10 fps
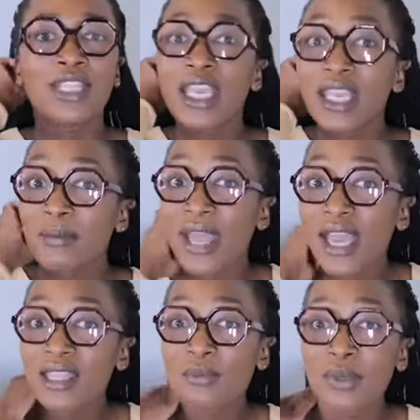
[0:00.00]
taken by
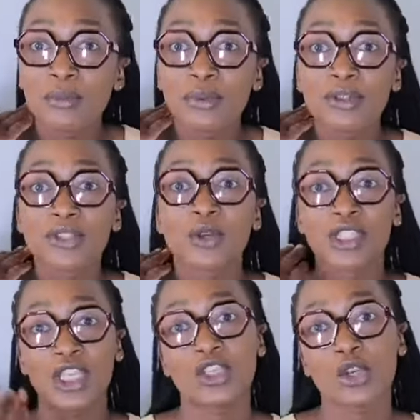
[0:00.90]
other people. So
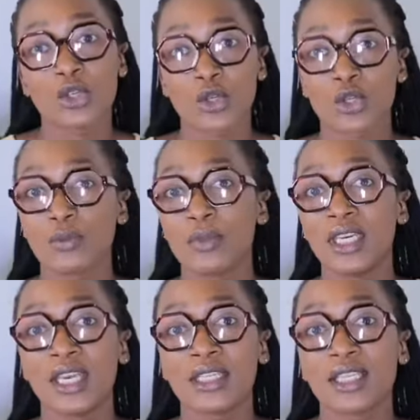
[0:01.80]
search on social
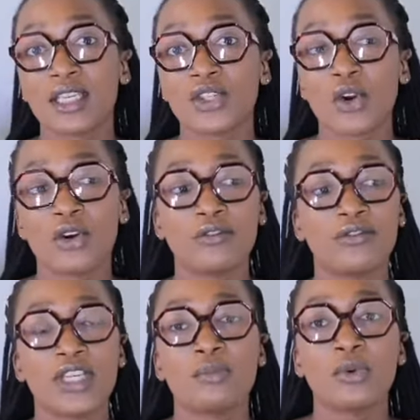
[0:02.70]
media, search on
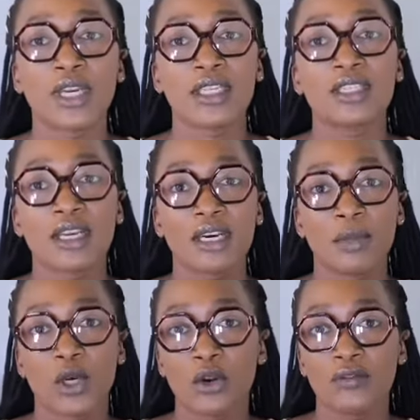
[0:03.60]
Facebook,
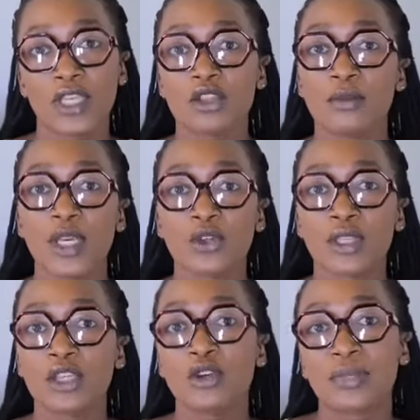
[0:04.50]
Instagram, and all of that to make
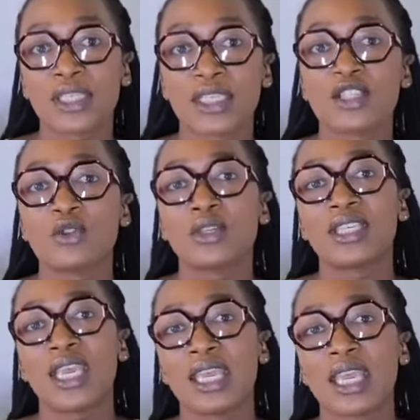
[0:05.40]
sure that your business is not
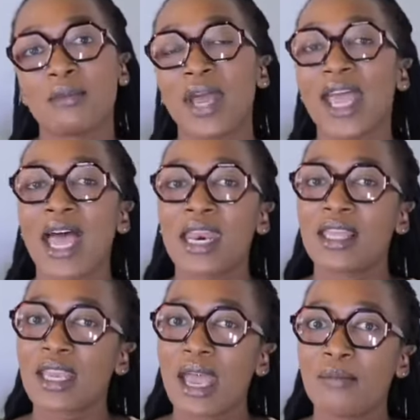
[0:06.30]
taken by
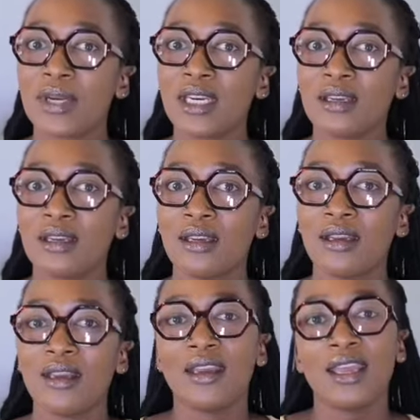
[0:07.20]
another company.
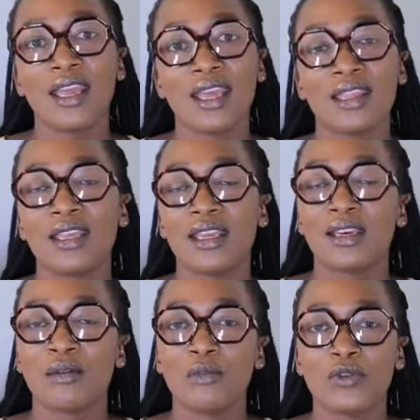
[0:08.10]
And
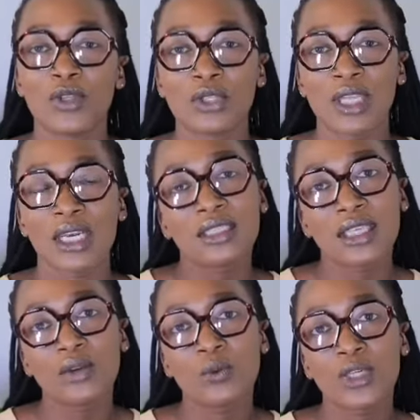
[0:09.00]
then move on to the next
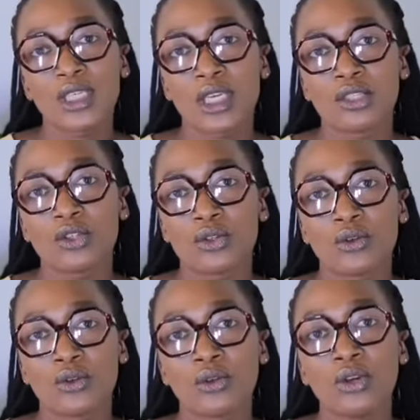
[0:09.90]
thing, which is
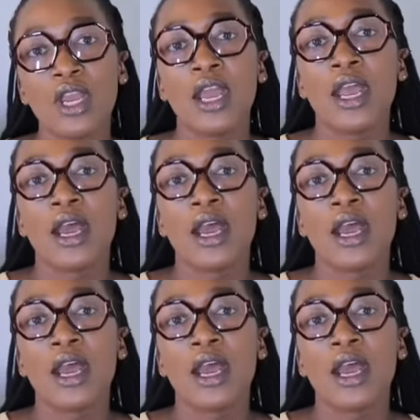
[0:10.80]
to